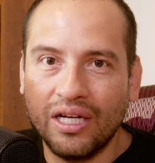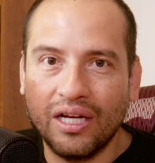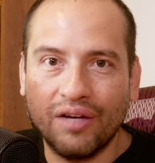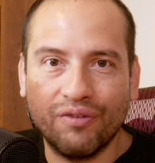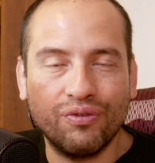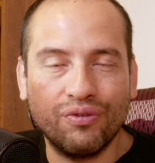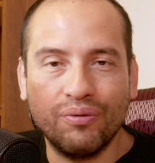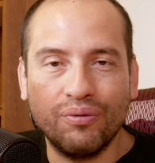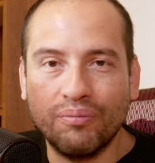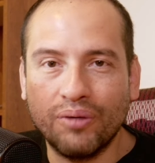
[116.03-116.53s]
A
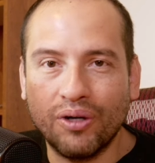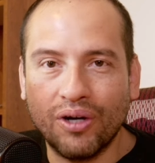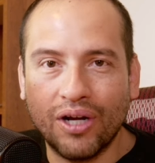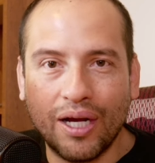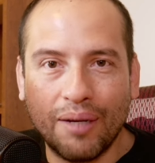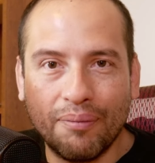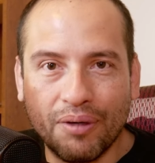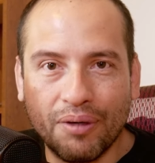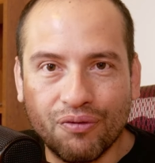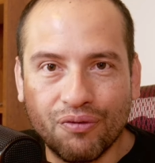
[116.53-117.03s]
few more
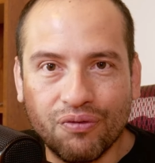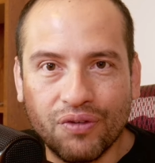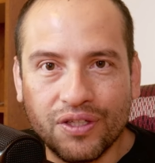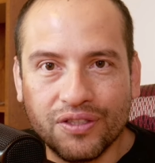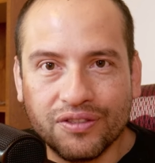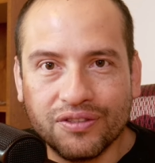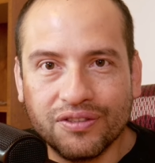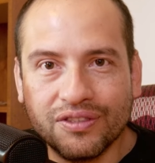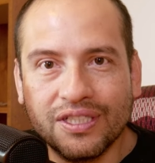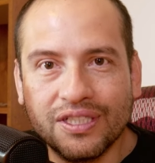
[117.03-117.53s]
hammer
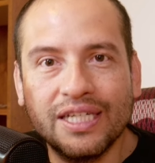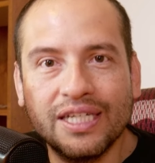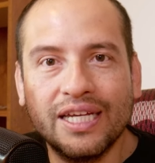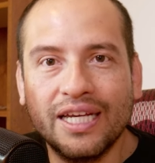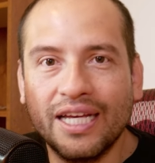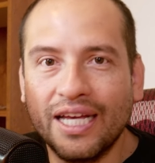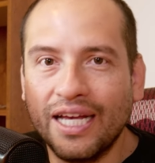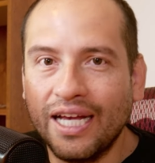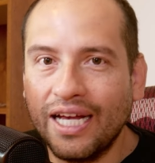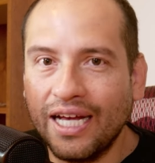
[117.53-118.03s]
fists
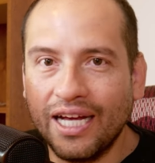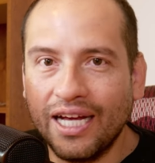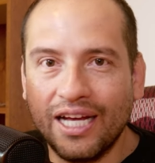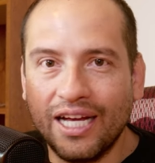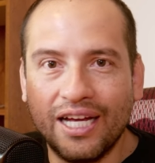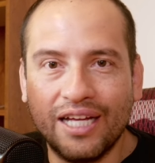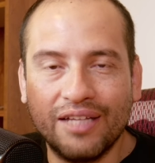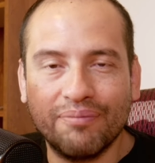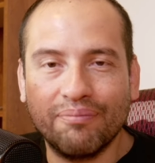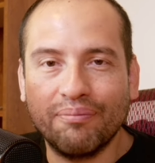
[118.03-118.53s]

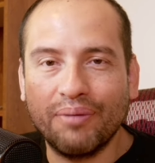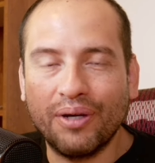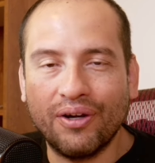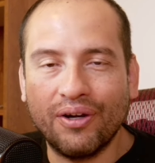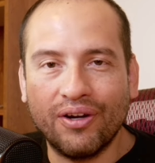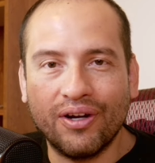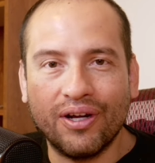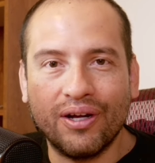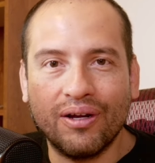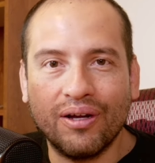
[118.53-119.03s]
and
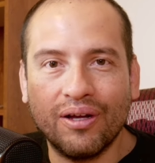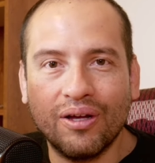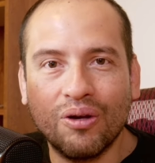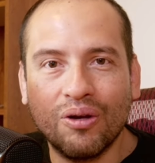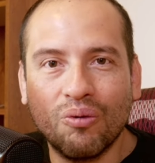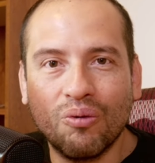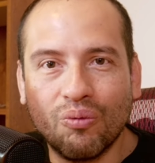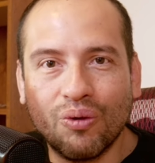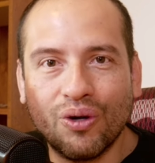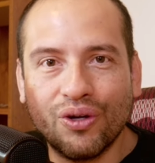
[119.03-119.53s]
Pereira
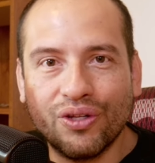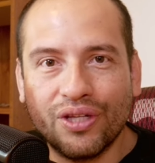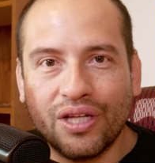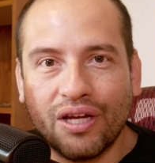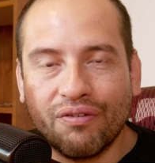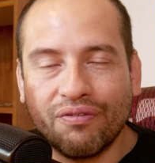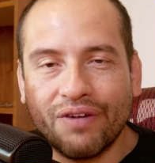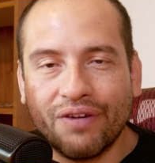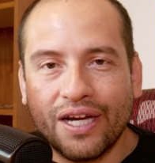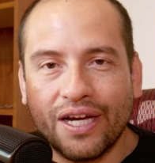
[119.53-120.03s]
won that